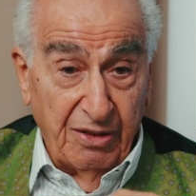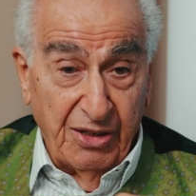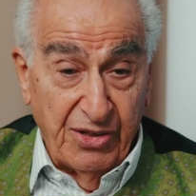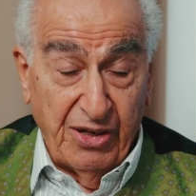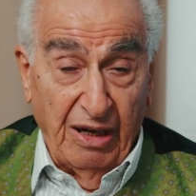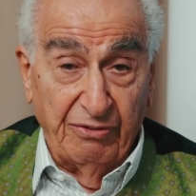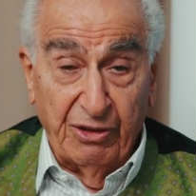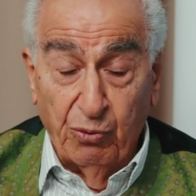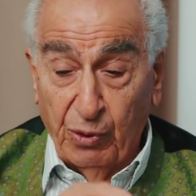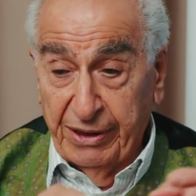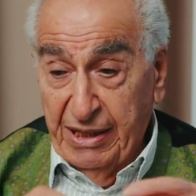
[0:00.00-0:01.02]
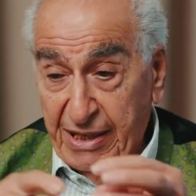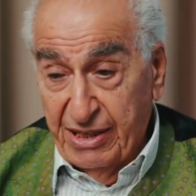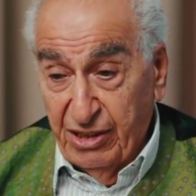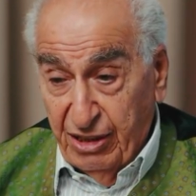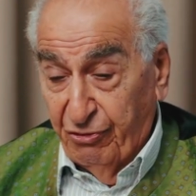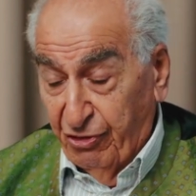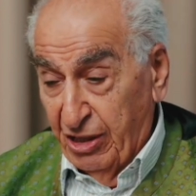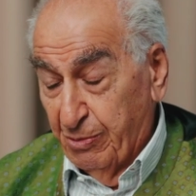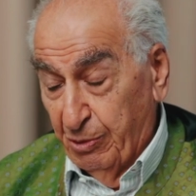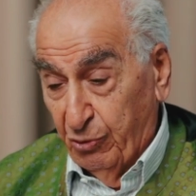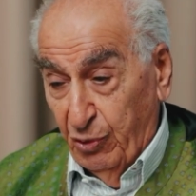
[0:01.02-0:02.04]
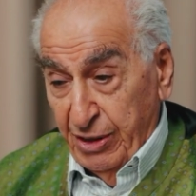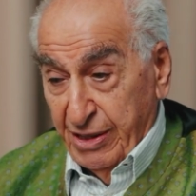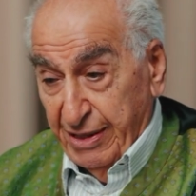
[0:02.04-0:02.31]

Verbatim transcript: discovered what is the difference between